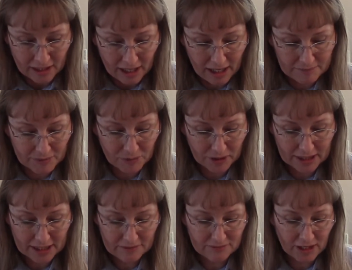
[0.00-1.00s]
The
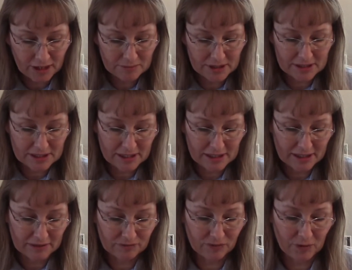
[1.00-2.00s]
working environment
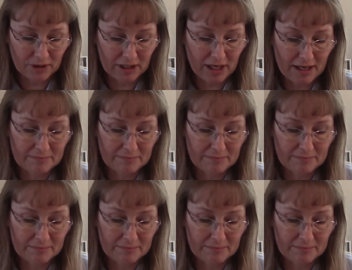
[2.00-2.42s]
for